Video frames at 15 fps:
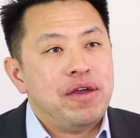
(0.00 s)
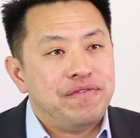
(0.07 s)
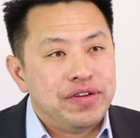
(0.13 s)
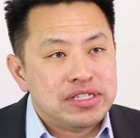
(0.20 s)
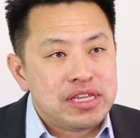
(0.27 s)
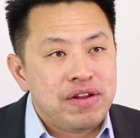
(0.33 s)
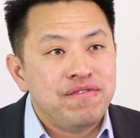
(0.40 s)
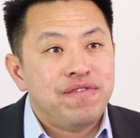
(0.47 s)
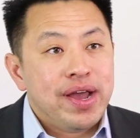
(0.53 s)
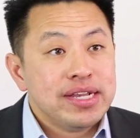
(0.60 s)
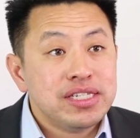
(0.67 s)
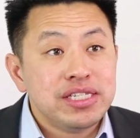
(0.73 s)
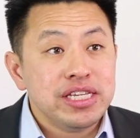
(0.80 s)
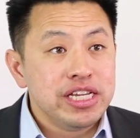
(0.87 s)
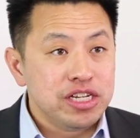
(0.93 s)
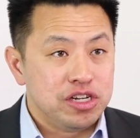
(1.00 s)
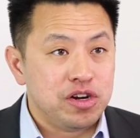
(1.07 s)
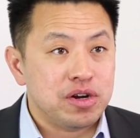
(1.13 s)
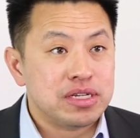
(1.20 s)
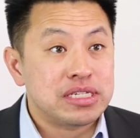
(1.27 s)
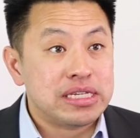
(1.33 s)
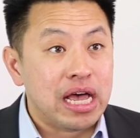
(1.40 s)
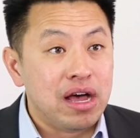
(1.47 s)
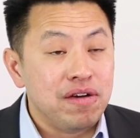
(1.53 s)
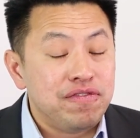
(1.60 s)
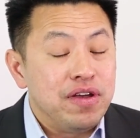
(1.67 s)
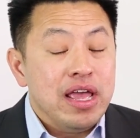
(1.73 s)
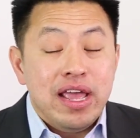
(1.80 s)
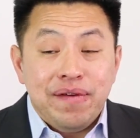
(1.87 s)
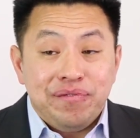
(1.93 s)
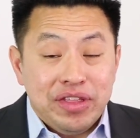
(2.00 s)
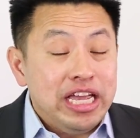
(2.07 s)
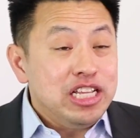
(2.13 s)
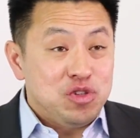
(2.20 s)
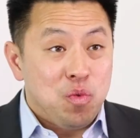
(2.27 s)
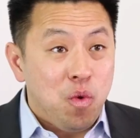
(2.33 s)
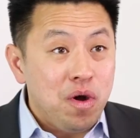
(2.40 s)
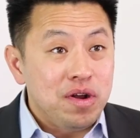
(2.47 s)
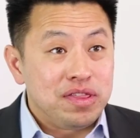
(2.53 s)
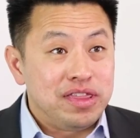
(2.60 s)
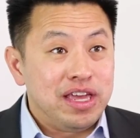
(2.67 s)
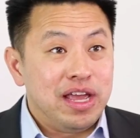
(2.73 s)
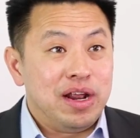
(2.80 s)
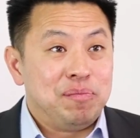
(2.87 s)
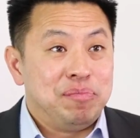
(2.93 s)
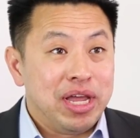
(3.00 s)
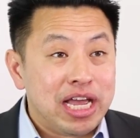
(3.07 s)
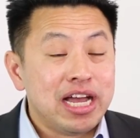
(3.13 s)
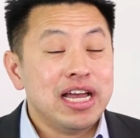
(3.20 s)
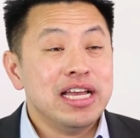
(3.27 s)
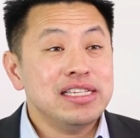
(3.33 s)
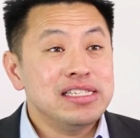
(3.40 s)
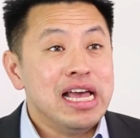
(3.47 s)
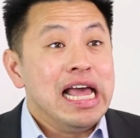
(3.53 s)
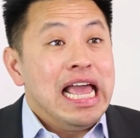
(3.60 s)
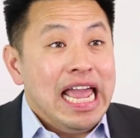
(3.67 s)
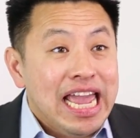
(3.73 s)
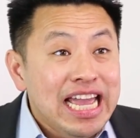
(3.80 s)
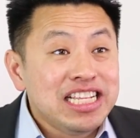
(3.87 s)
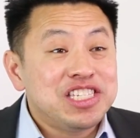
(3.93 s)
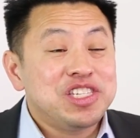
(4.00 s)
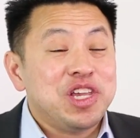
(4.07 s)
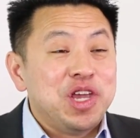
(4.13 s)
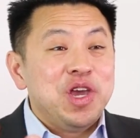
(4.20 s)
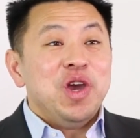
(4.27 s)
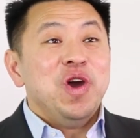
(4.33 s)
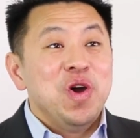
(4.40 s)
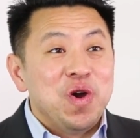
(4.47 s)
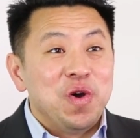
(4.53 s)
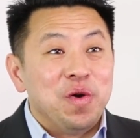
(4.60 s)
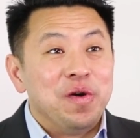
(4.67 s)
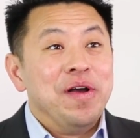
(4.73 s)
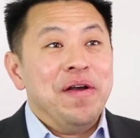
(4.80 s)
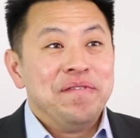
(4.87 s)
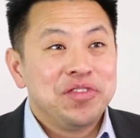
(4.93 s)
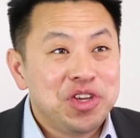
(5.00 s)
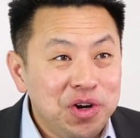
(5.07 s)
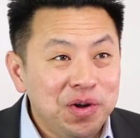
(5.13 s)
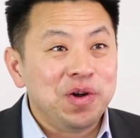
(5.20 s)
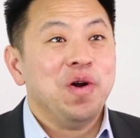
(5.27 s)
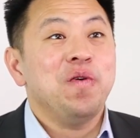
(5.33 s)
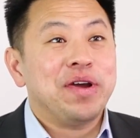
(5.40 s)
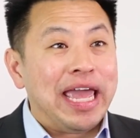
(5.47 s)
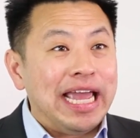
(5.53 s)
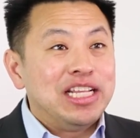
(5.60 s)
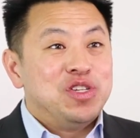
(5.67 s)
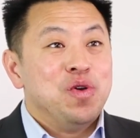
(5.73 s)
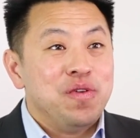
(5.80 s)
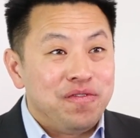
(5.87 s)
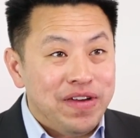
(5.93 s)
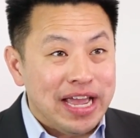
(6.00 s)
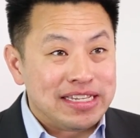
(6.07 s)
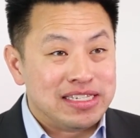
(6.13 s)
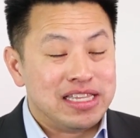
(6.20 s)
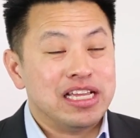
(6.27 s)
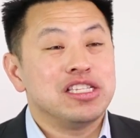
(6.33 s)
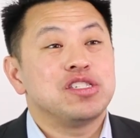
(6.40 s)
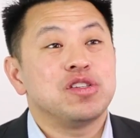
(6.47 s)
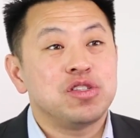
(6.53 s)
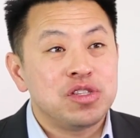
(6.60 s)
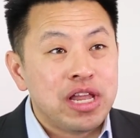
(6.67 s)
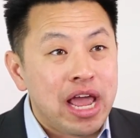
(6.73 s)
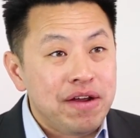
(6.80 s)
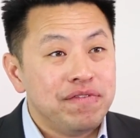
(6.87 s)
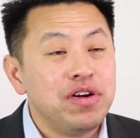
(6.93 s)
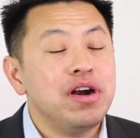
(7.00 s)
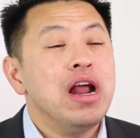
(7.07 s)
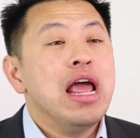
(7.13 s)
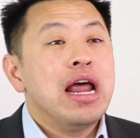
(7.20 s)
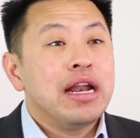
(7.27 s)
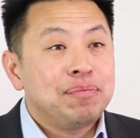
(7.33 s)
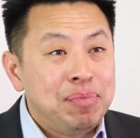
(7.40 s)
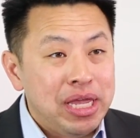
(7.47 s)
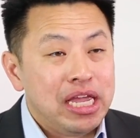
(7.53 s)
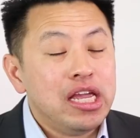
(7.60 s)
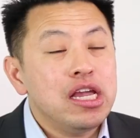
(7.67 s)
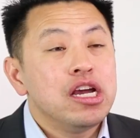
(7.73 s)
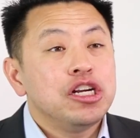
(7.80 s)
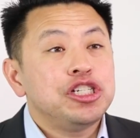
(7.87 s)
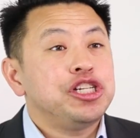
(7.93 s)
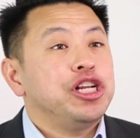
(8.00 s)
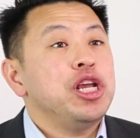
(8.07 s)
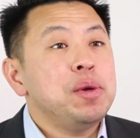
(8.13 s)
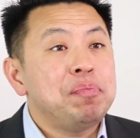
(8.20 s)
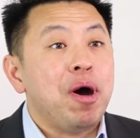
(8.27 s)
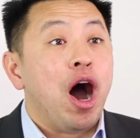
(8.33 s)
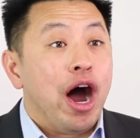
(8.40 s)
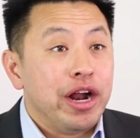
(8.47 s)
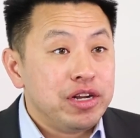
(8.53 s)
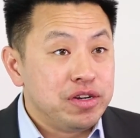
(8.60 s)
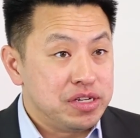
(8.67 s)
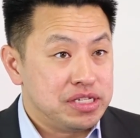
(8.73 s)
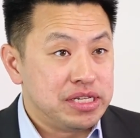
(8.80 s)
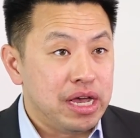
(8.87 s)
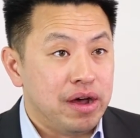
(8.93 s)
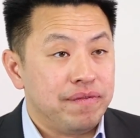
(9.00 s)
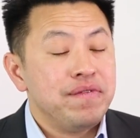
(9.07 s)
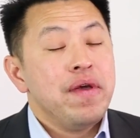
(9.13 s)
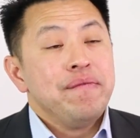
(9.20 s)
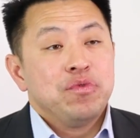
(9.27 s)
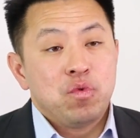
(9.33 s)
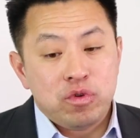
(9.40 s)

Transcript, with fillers: If it's investing into yourself, it's worth it because it's you. You're okay to invest in. So never be cheap on yourself.